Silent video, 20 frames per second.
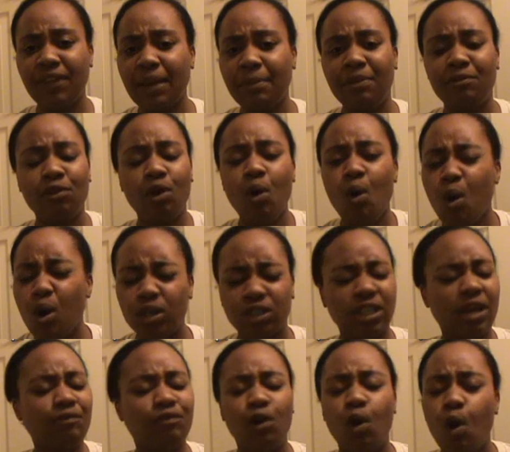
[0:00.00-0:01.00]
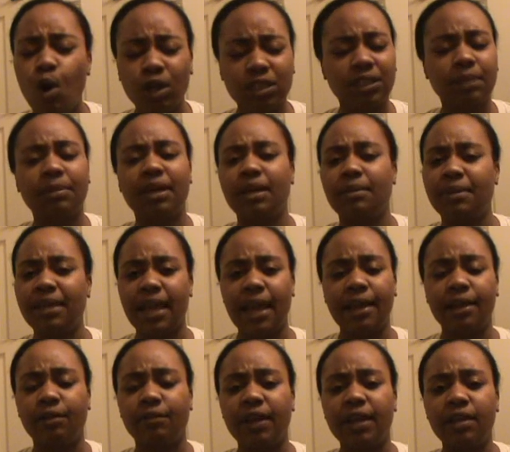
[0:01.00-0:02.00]
Man, of course I'm going to be
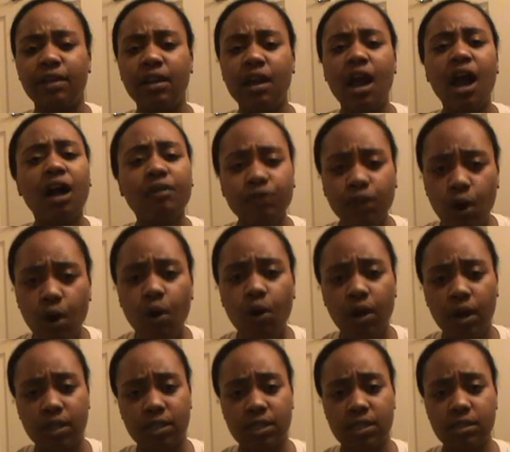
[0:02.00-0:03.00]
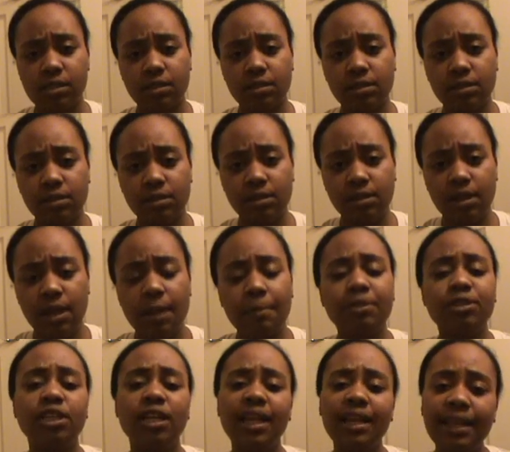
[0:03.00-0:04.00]
angry. Of course.
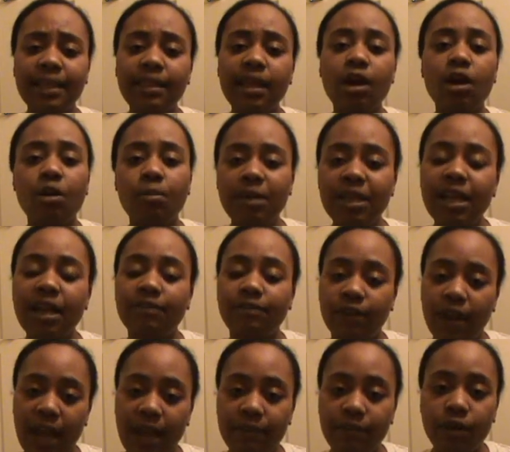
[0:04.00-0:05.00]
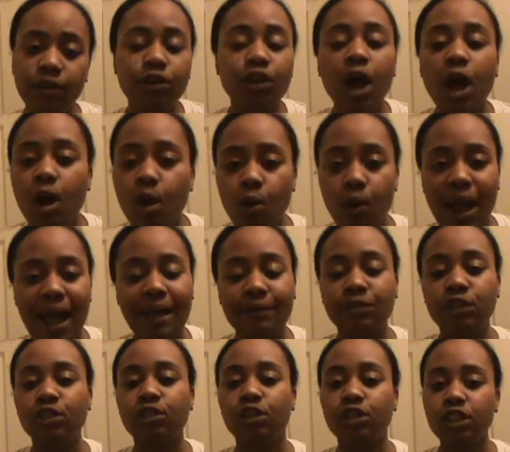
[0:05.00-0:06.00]
But should I let that hold me down forever? No. I
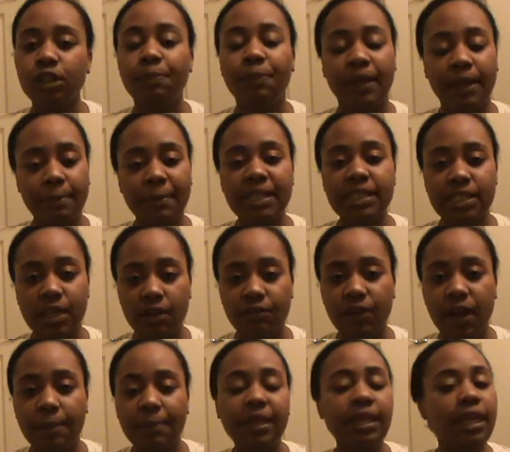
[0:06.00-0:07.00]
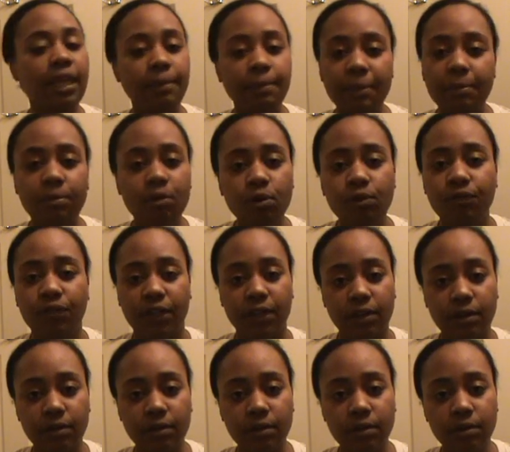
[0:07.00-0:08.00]
have to learn to pick myself up and keep it
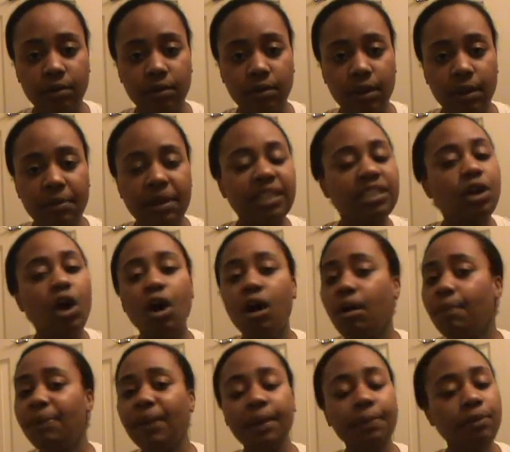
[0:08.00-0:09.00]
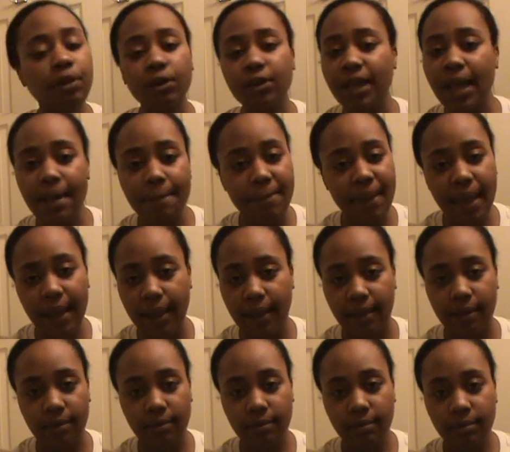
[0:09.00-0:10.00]
moving. Because all people are not
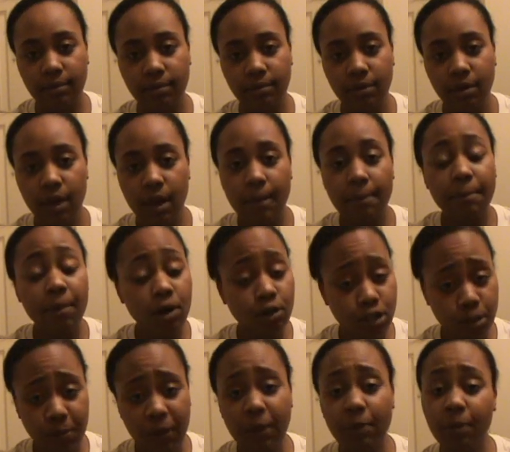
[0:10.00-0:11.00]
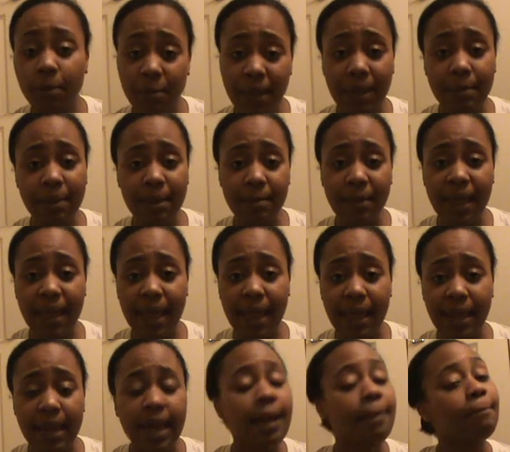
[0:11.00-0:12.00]
bad. Most people may be
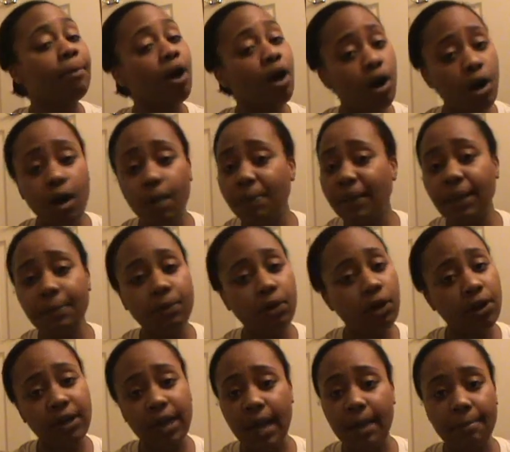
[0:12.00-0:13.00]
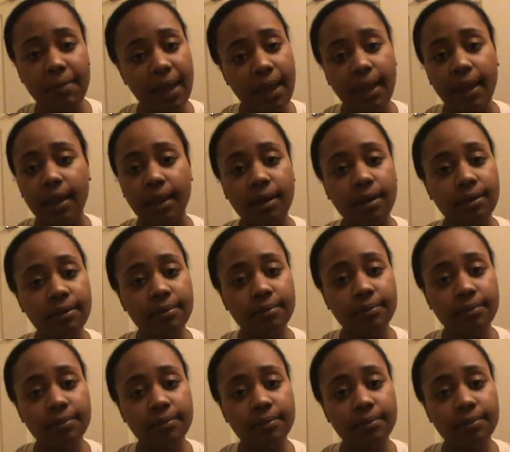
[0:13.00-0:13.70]
bad, but all people are not bad.